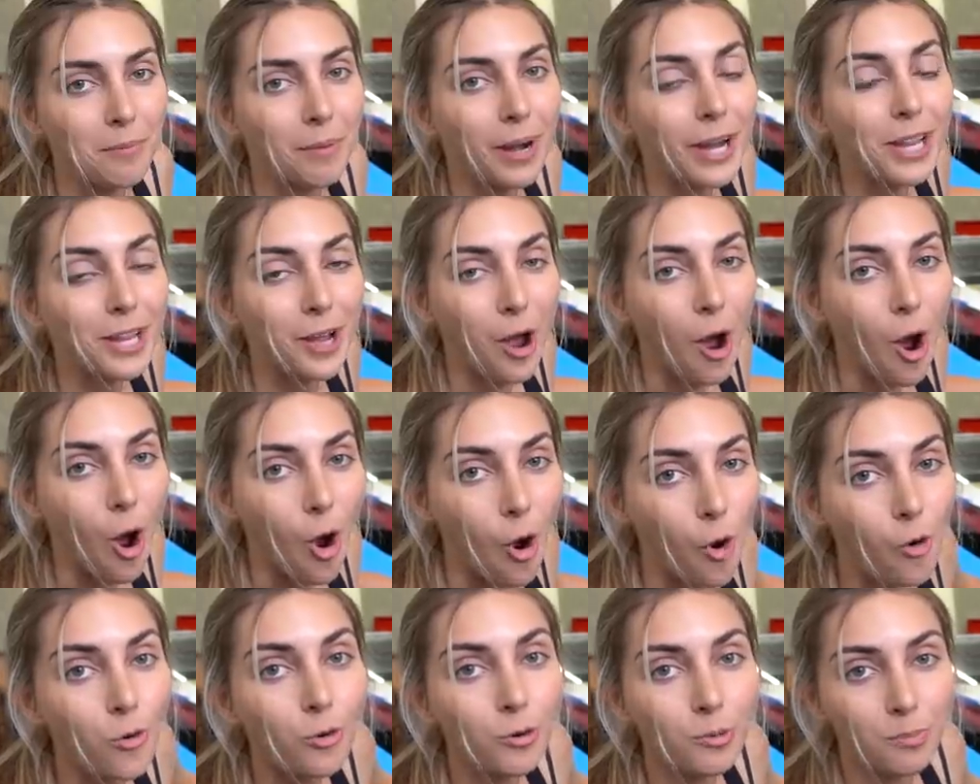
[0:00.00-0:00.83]
my
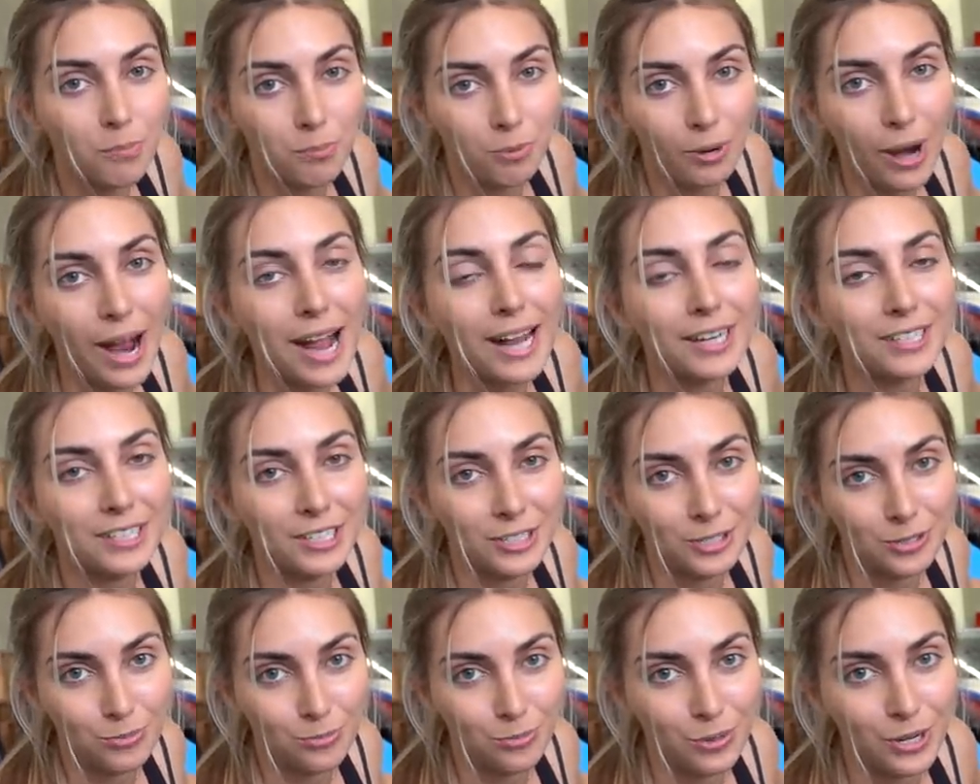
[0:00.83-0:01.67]
own
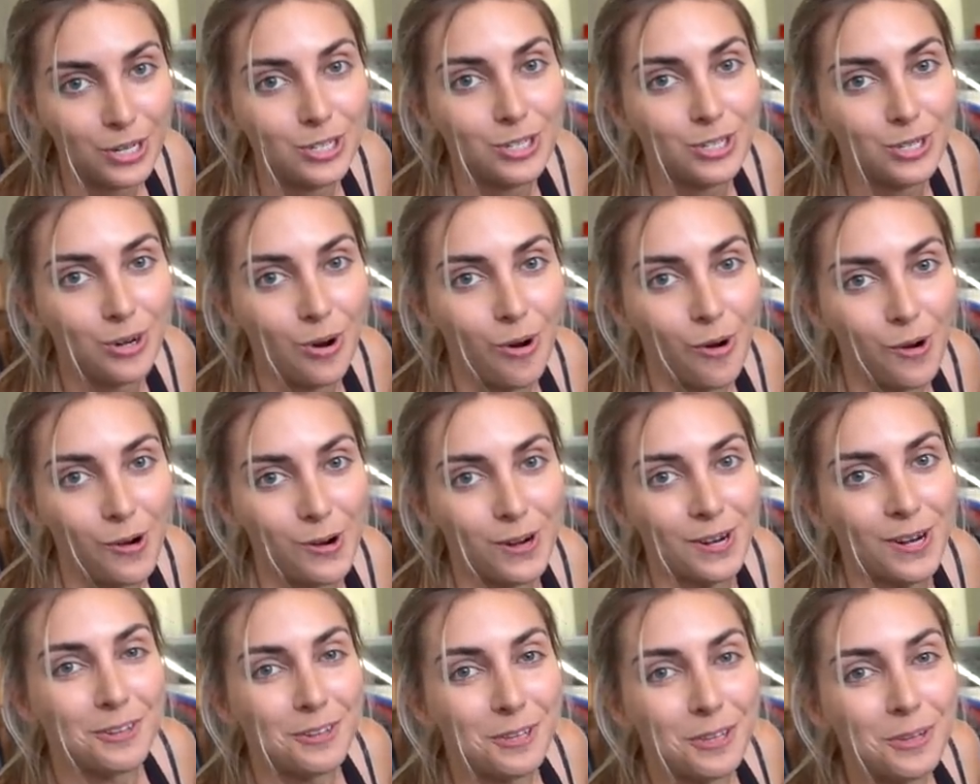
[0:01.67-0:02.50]
practice race
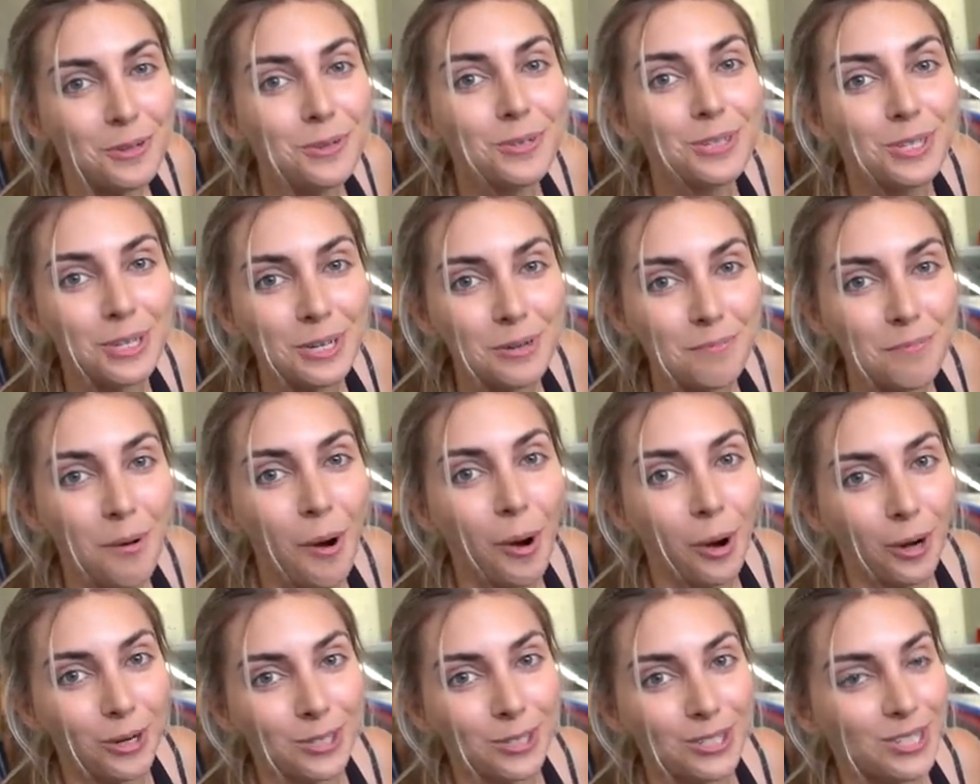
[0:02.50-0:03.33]
car using
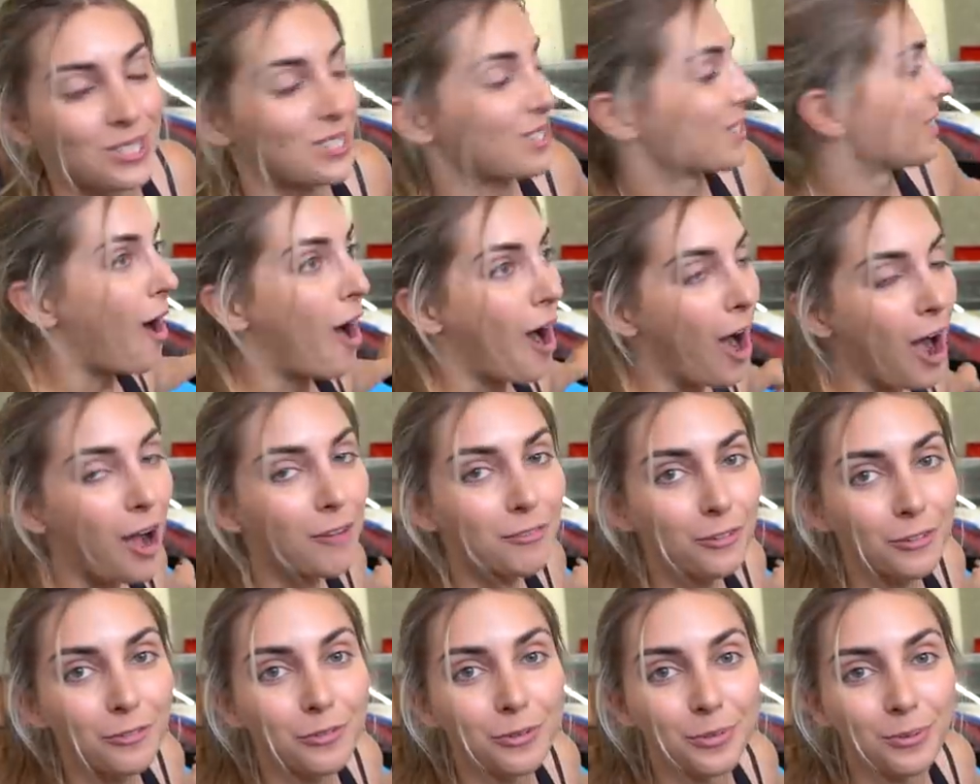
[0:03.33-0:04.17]
parts
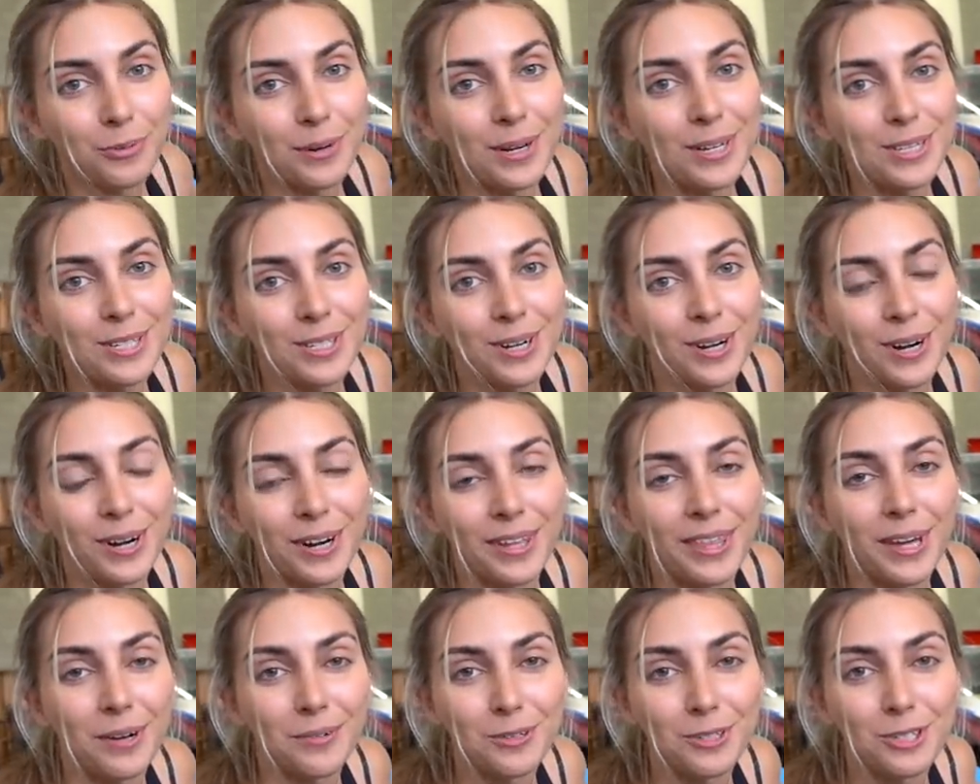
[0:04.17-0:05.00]
off of the race car
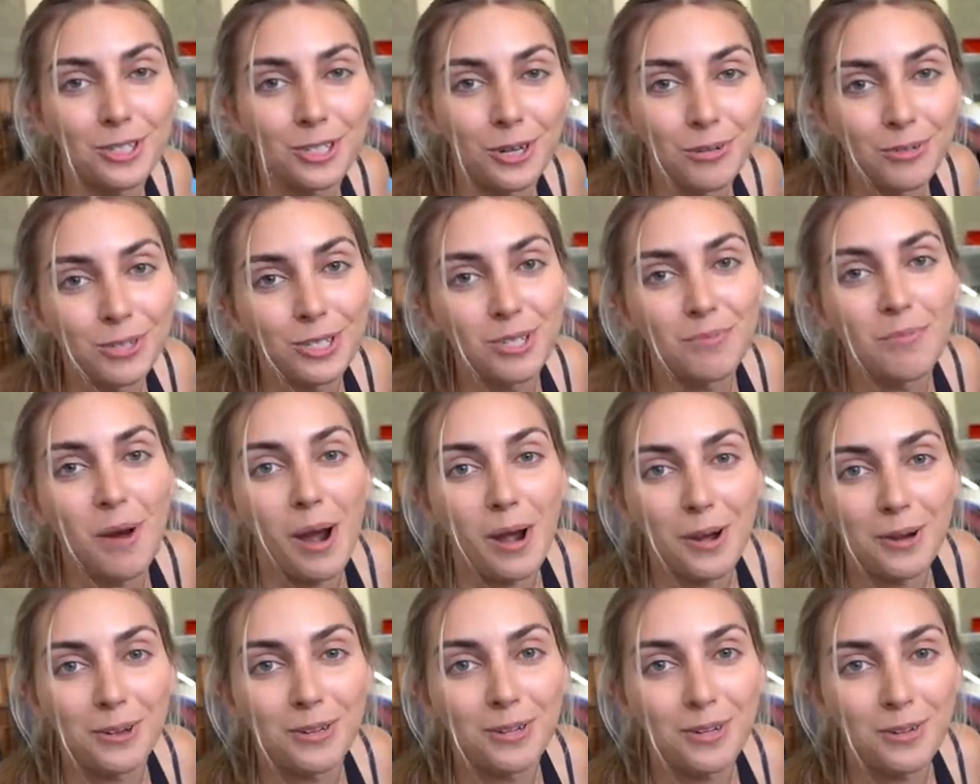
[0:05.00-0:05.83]
that was so
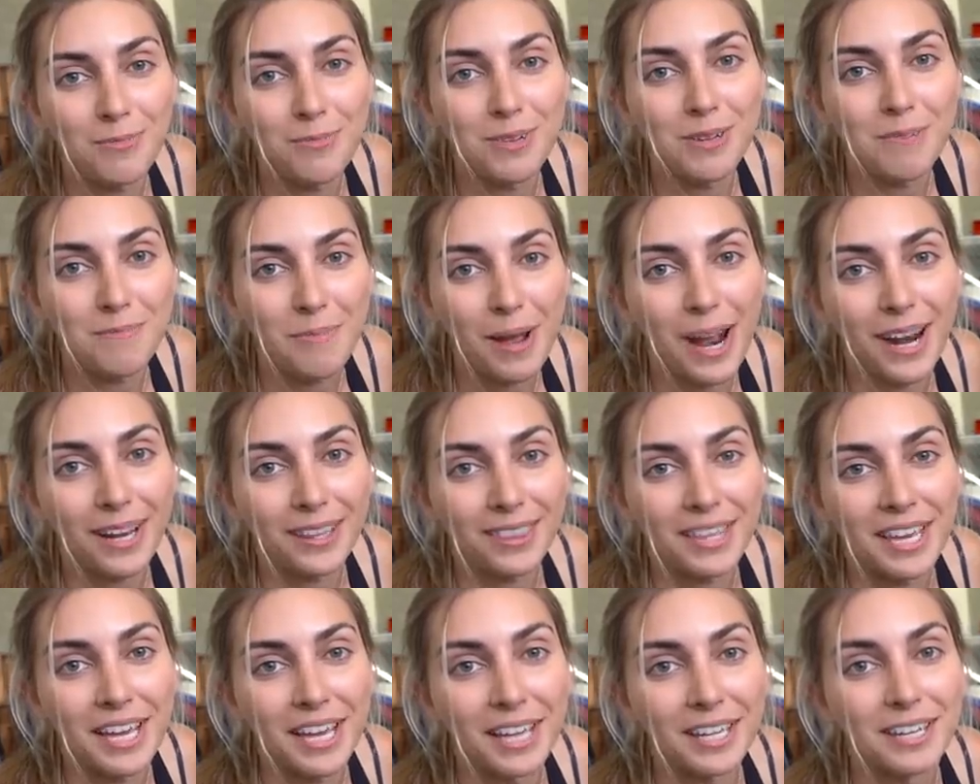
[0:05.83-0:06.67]
inspiring to me back
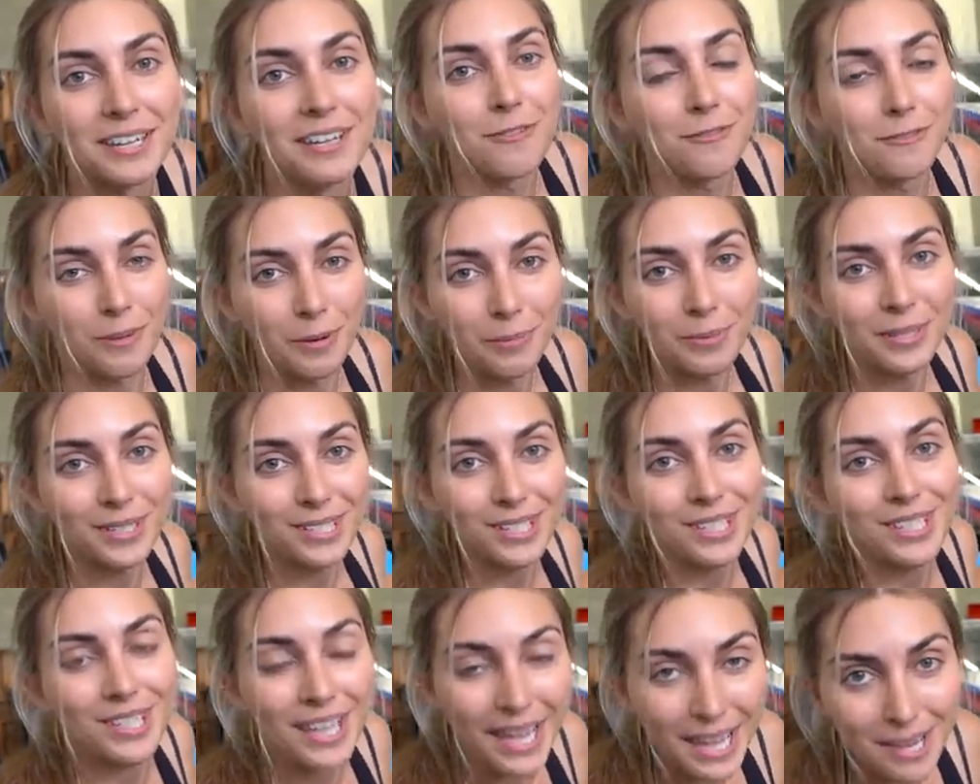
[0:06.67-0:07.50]
then from the
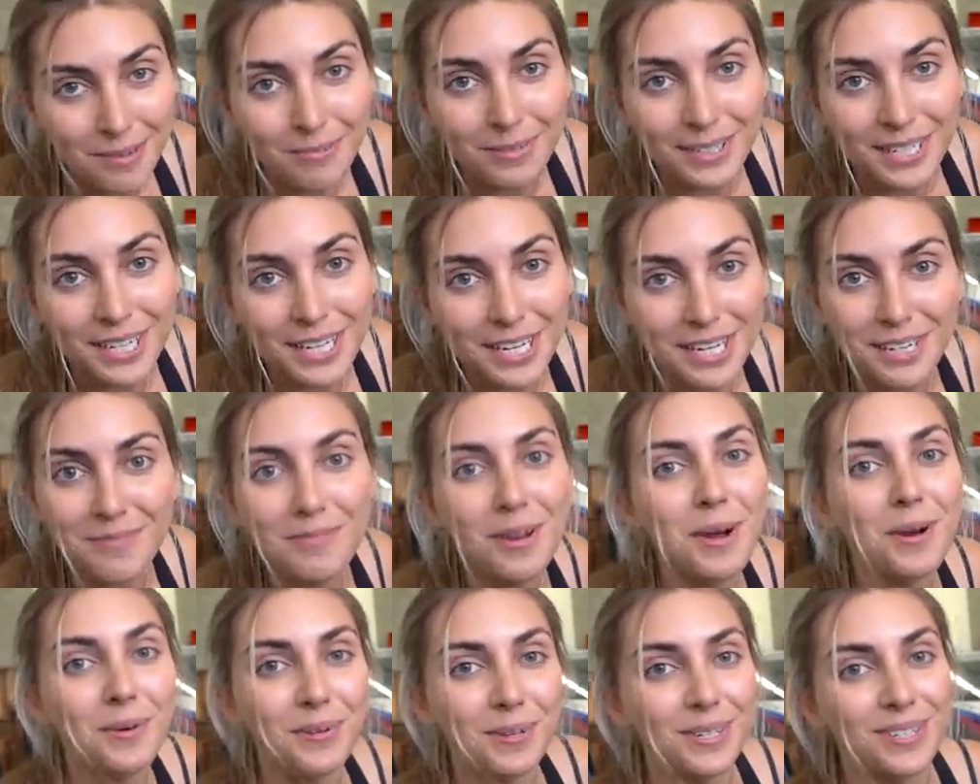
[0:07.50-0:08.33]
same team
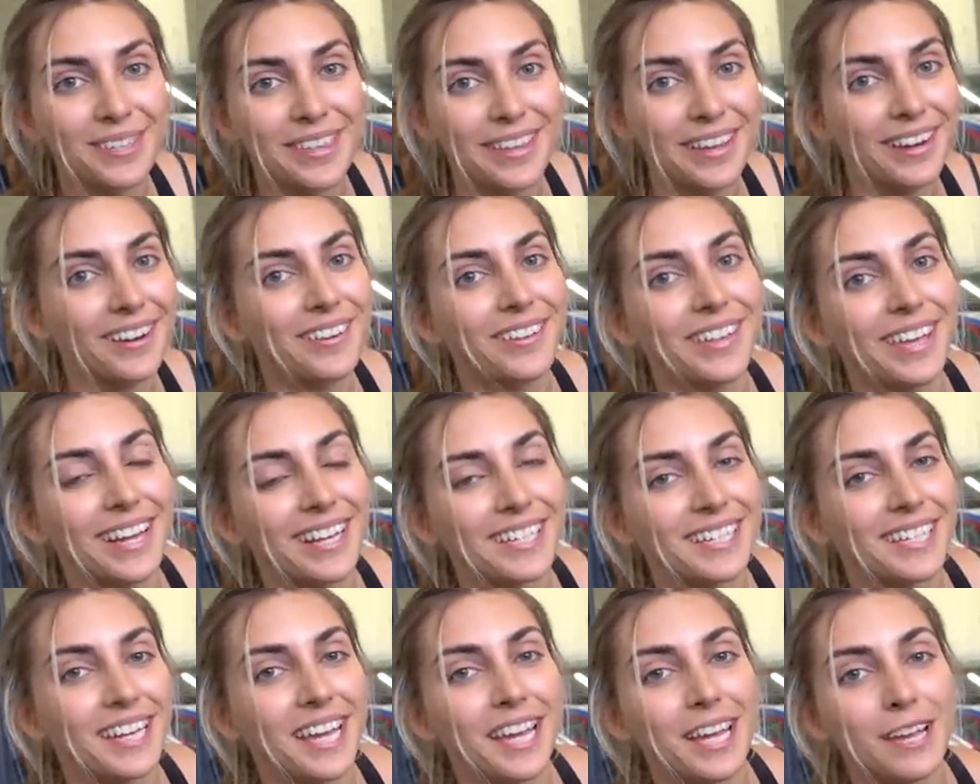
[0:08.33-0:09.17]
who was there
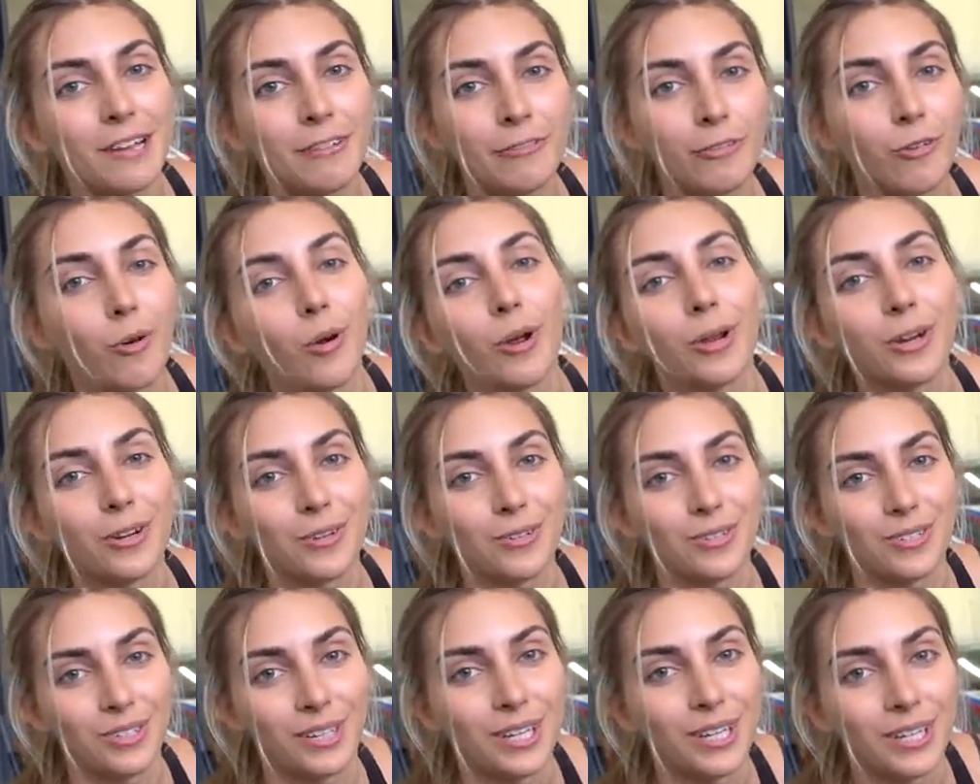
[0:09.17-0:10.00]
that day 4
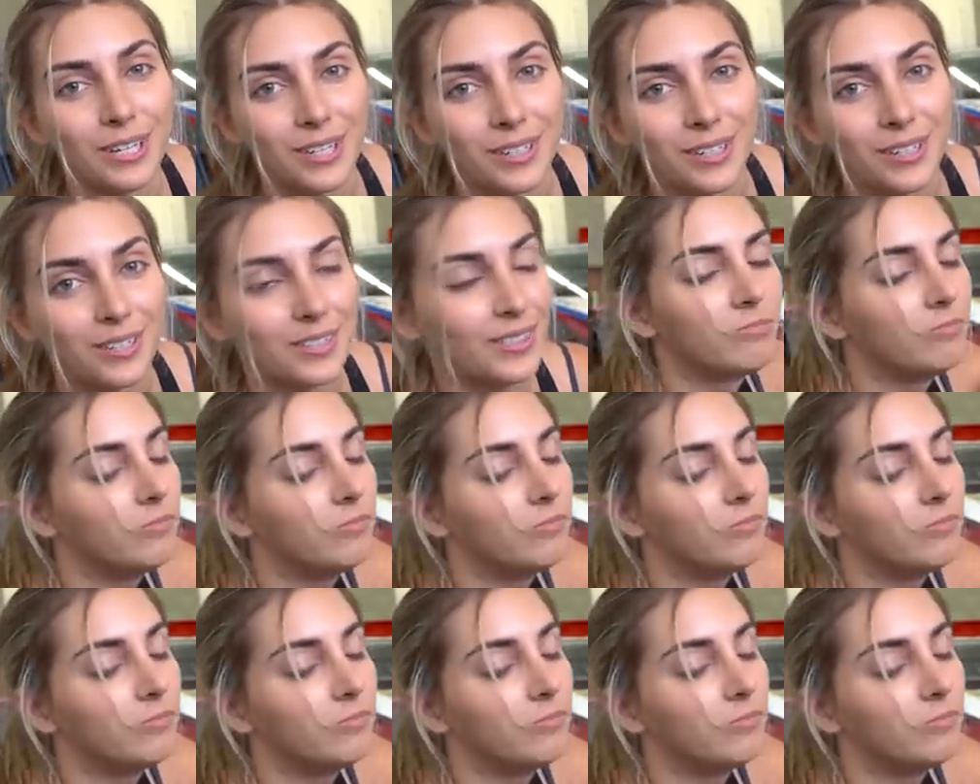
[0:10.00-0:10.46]
years later.